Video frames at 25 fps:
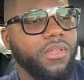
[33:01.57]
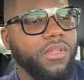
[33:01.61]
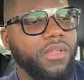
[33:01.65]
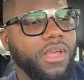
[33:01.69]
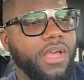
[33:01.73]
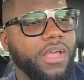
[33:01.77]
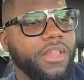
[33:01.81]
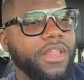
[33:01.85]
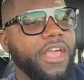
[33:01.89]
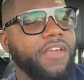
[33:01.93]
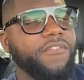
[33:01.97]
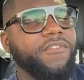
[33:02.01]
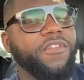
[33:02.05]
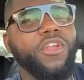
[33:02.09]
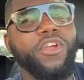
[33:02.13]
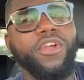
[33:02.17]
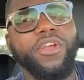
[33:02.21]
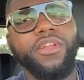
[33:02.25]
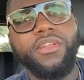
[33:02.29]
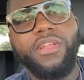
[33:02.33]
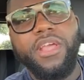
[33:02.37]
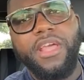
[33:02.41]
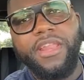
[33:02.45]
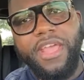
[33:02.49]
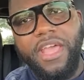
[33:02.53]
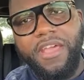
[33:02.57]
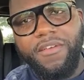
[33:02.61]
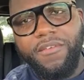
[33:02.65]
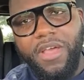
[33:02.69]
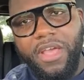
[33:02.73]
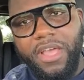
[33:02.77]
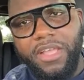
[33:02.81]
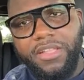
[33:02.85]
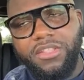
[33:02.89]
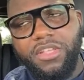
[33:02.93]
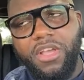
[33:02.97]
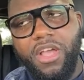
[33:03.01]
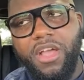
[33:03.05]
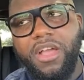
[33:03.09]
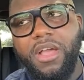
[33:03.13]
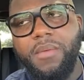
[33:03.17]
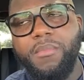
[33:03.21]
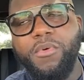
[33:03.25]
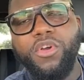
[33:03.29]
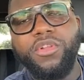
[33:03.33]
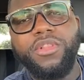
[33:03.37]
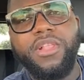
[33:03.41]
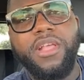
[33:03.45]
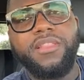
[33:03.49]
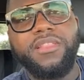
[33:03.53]
And I've learned, and I talk
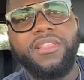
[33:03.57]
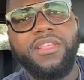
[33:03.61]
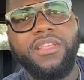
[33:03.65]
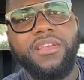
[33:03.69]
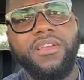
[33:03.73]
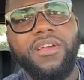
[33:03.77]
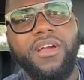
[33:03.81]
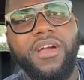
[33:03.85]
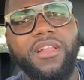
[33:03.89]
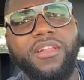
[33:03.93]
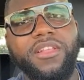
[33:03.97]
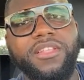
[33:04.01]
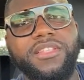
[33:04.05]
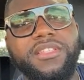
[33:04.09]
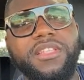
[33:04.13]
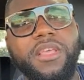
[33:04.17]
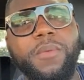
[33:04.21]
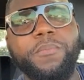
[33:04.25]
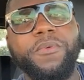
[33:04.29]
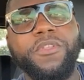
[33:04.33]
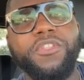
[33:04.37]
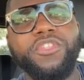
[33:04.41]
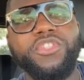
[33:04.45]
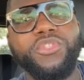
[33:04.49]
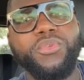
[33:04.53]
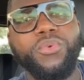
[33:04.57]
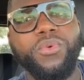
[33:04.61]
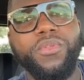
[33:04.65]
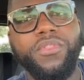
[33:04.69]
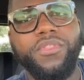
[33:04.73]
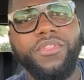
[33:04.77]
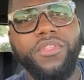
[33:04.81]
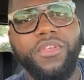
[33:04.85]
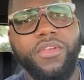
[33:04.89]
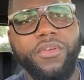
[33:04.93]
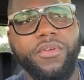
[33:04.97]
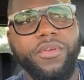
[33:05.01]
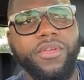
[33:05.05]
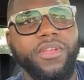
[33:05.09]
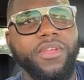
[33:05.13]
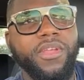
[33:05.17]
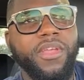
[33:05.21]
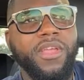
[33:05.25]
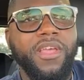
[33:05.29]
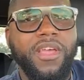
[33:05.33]
about a thing called the stepping stone theory.